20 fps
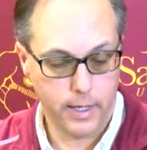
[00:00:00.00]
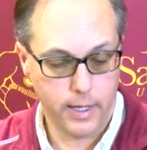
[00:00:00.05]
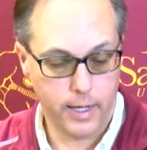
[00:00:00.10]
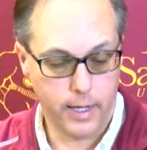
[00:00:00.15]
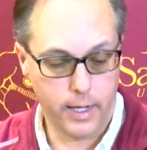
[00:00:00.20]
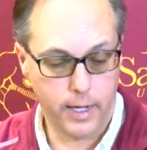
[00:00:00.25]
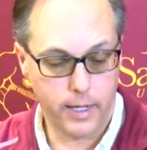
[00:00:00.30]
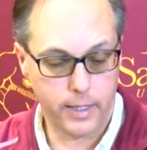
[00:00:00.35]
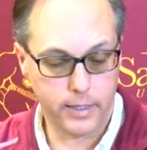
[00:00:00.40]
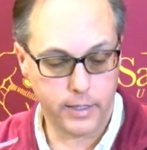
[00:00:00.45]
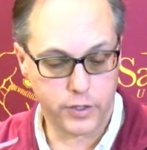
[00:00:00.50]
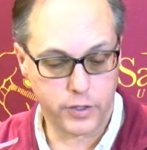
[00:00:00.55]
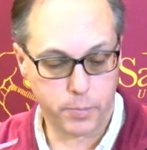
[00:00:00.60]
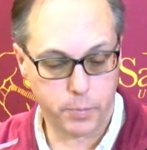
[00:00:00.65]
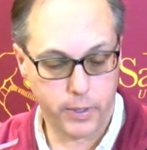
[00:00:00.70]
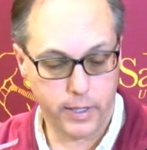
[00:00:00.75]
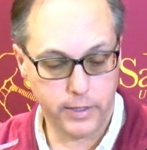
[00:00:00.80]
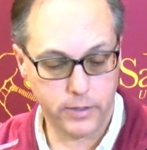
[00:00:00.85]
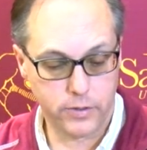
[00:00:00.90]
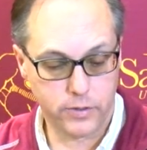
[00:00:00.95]
Uh, in the
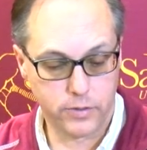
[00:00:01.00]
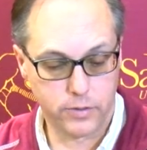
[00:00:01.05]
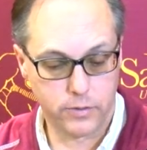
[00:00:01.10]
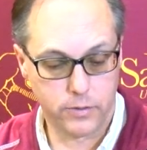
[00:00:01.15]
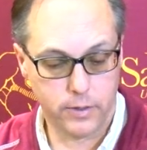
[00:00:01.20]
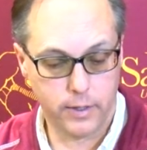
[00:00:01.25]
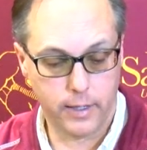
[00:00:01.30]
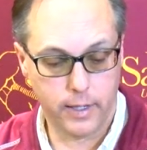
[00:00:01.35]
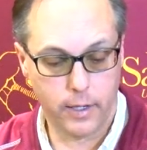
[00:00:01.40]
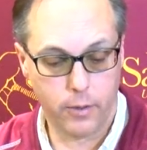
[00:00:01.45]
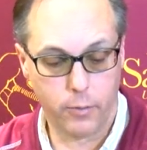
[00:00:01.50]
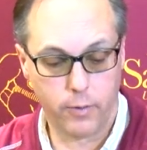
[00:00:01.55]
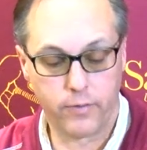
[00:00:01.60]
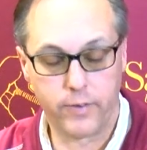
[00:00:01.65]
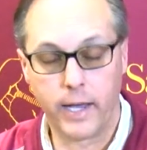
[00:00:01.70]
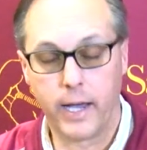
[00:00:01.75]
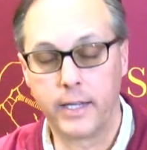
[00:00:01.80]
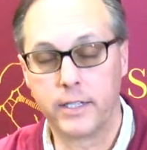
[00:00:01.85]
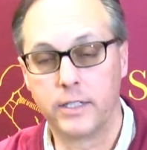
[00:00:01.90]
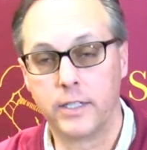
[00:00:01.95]
sprints, uh,
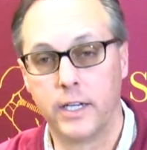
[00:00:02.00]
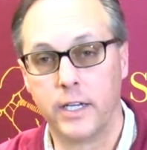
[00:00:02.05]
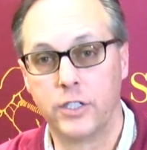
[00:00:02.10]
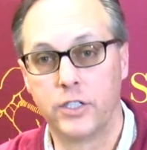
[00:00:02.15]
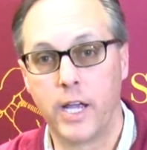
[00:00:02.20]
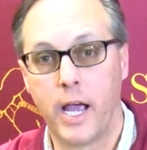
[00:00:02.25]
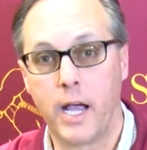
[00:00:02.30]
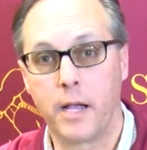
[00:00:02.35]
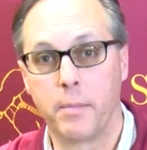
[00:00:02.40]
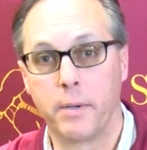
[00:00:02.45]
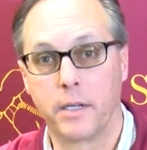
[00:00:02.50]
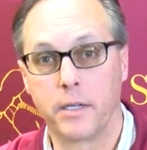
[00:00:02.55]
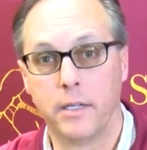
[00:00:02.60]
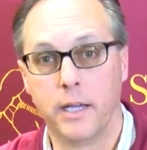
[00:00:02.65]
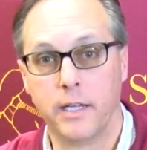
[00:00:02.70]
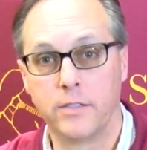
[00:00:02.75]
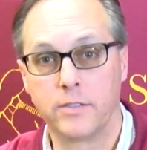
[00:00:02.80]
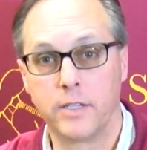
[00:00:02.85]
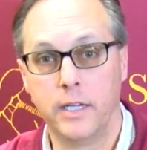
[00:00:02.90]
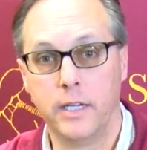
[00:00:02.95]
we've got uh, Jack
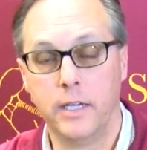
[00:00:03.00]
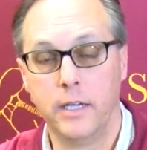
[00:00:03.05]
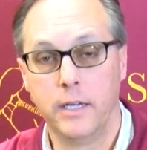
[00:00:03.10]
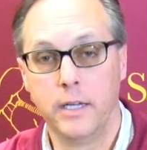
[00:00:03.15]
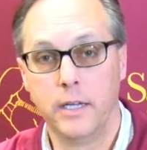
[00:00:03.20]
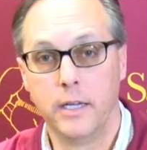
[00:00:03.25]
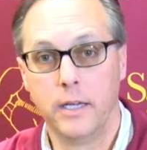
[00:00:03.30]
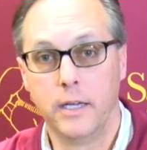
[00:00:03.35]
McCluskey